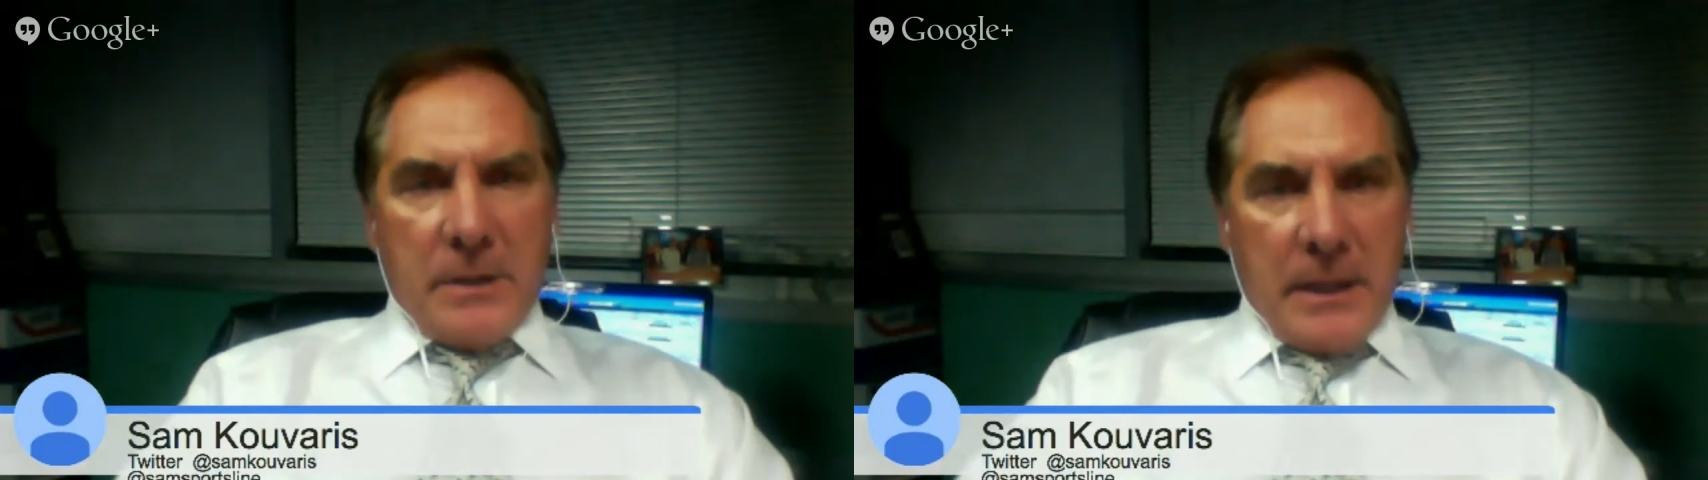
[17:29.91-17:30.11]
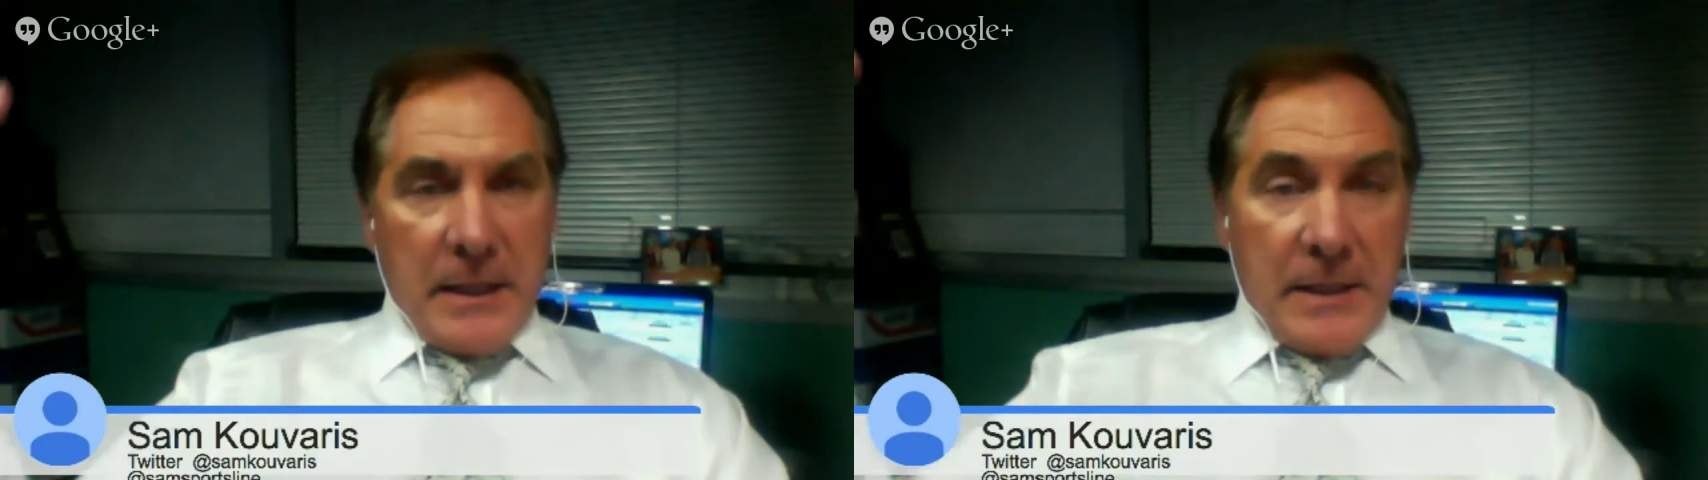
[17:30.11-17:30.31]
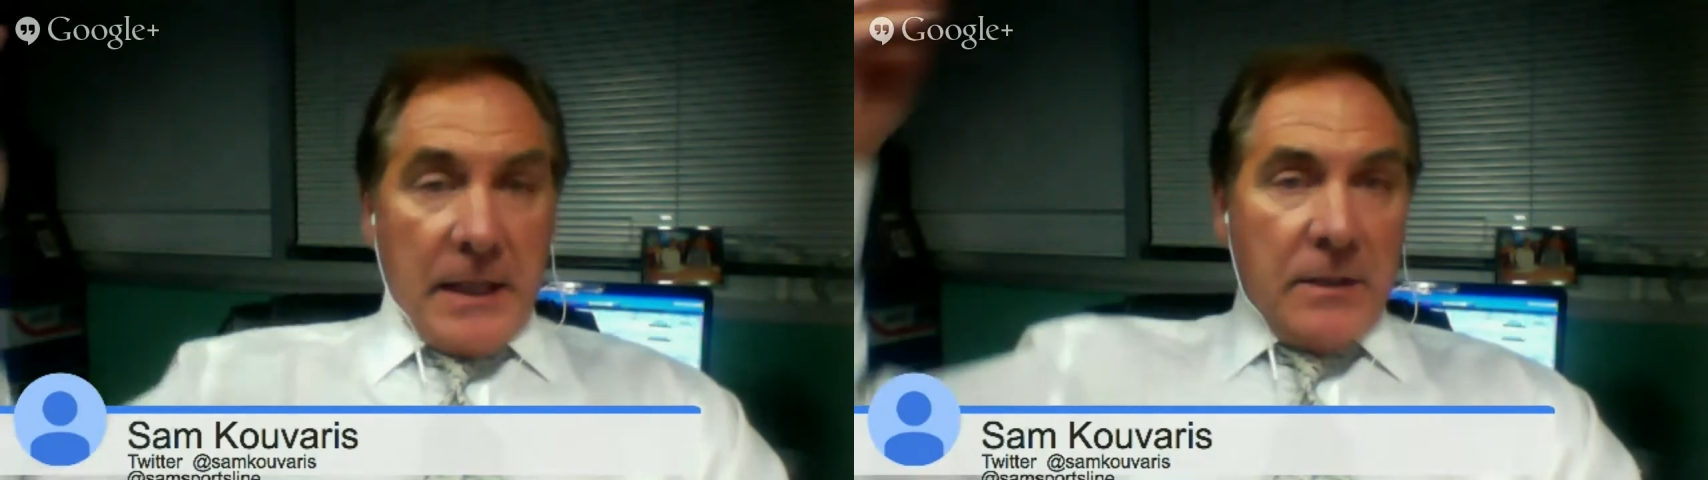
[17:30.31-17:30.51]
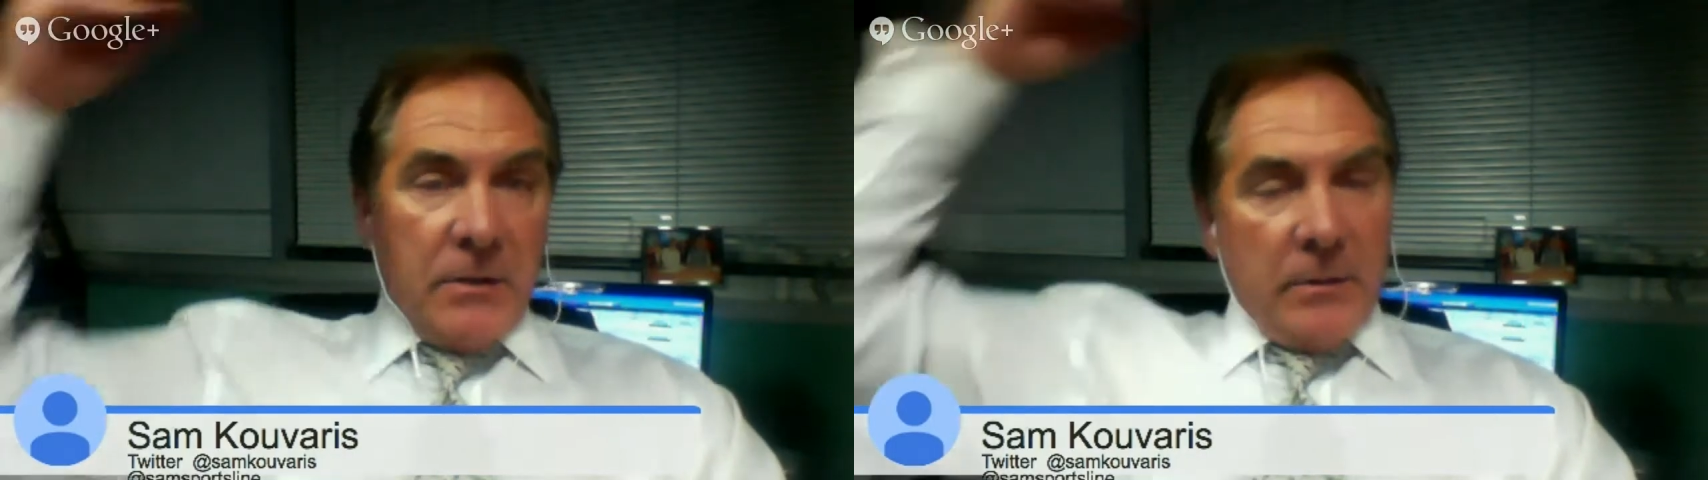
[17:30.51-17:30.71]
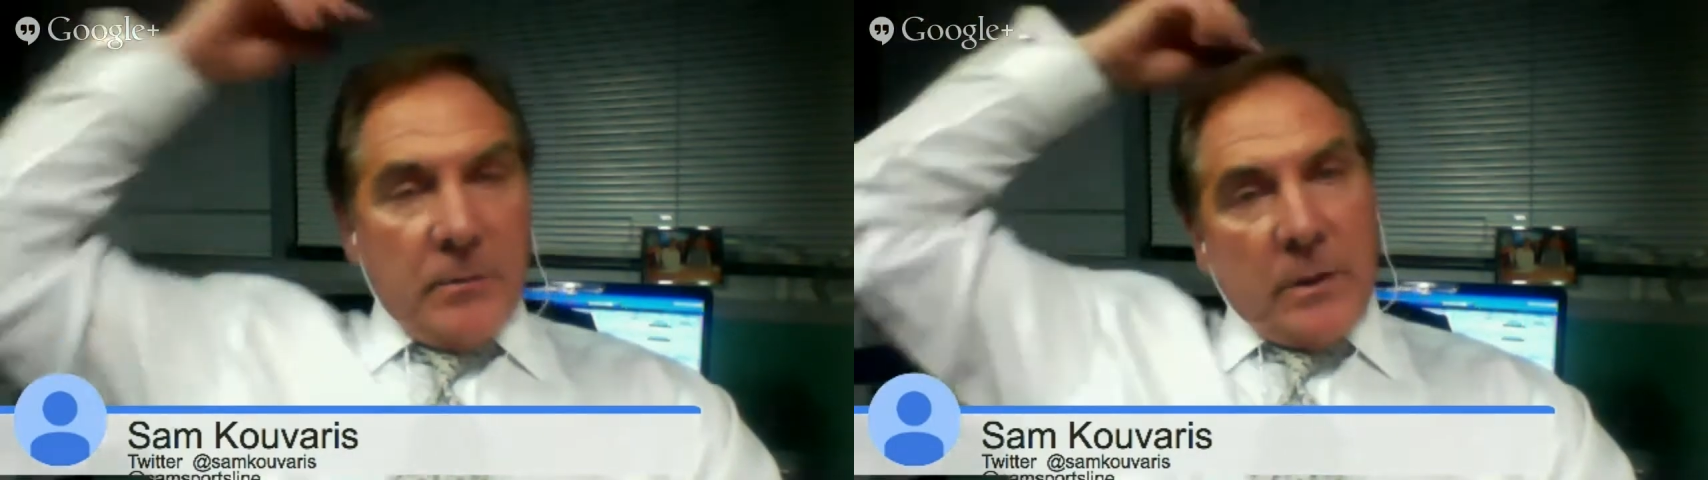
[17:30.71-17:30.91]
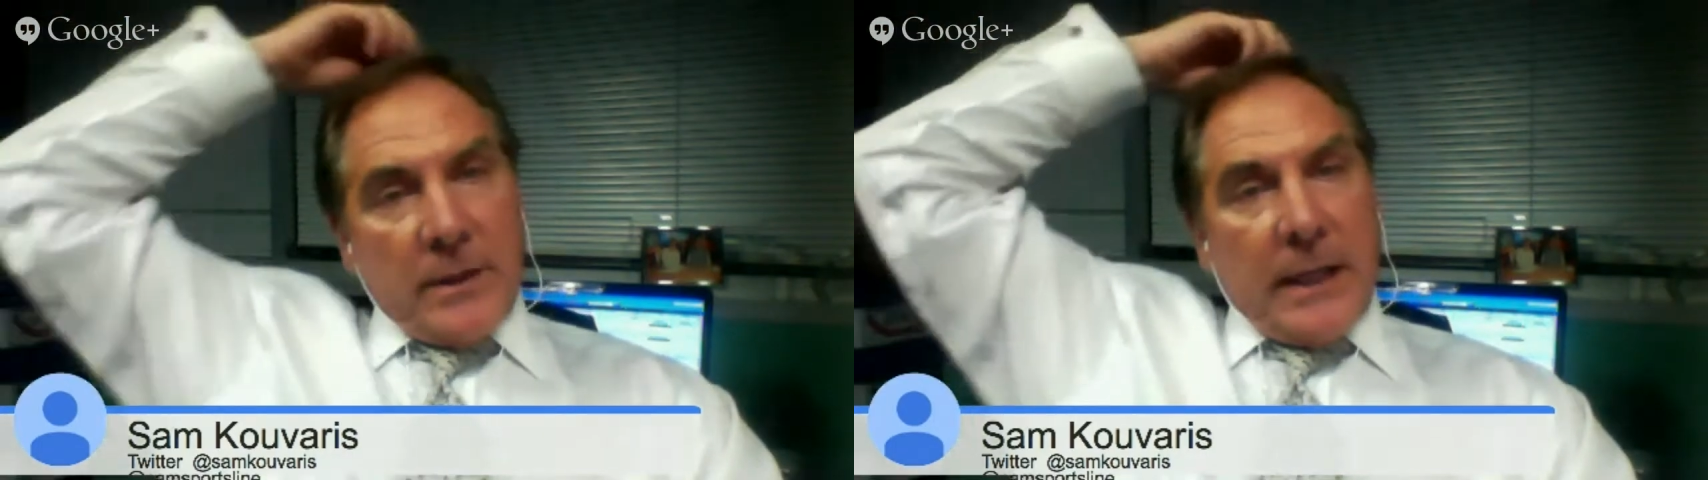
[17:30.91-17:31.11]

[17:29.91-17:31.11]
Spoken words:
And I said to him one